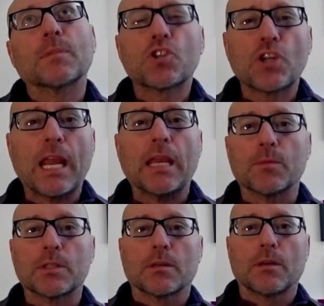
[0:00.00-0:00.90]

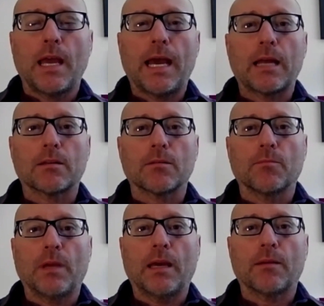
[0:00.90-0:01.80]
shamed at
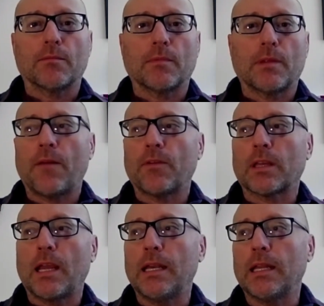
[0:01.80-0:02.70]
at
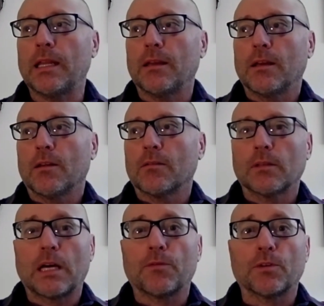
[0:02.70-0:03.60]
having any
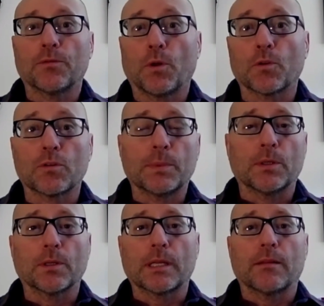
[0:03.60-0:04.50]
level of
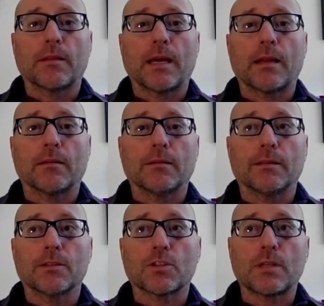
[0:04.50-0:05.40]
vulnerability that
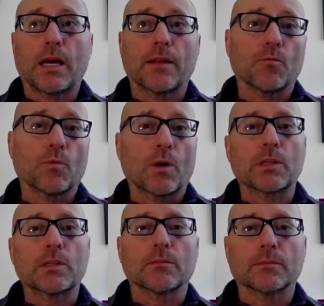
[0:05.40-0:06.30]
is not where
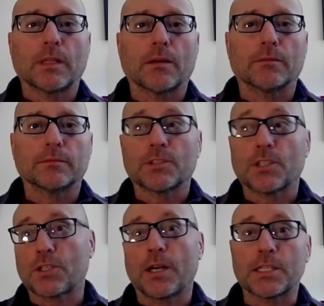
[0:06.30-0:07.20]
we you know
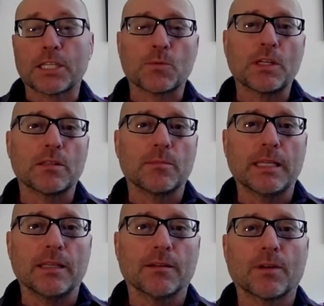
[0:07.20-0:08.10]
society says we need to
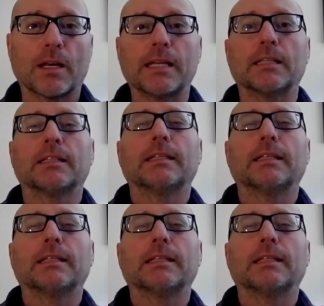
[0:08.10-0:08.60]
be right